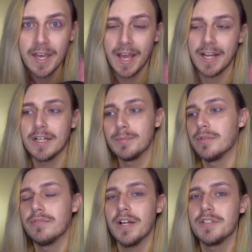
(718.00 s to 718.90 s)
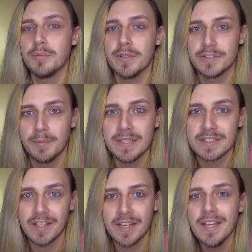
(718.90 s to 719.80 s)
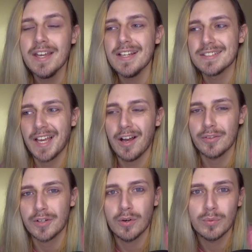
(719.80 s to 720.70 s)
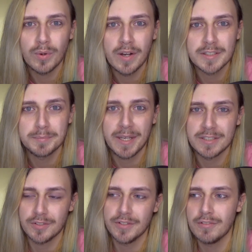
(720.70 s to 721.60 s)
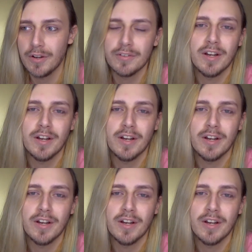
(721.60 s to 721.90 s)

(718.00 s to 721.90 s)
and can provide you with some insight into how the cult works based on their own